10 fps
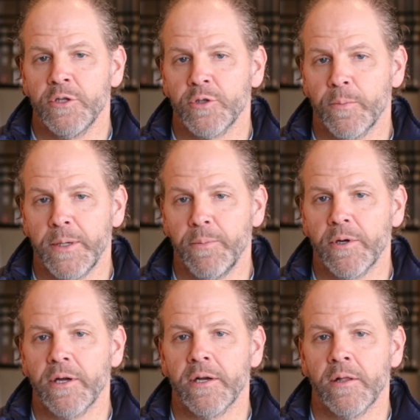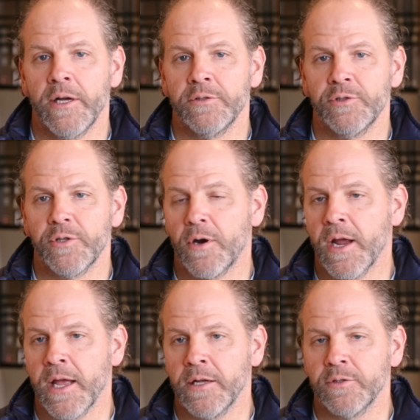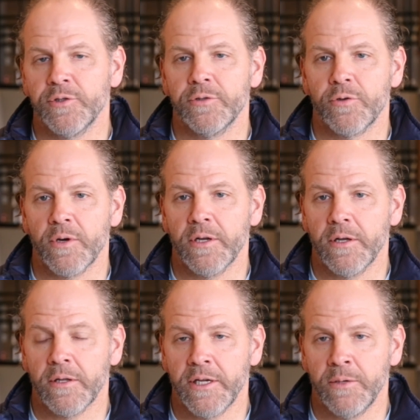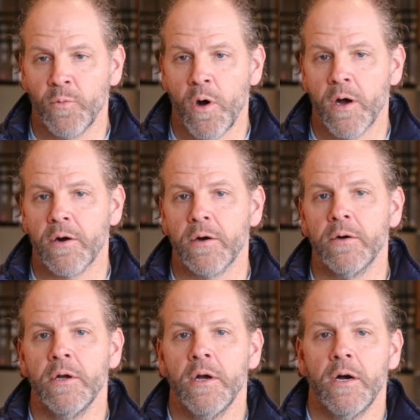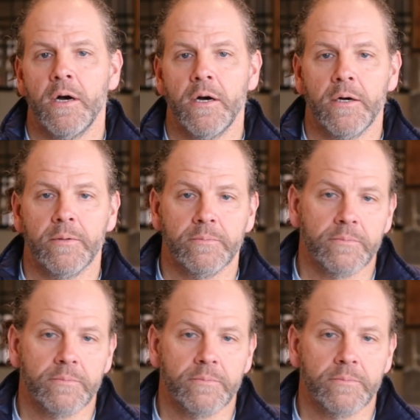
so people can cleanse their hands, drink clean water, uh,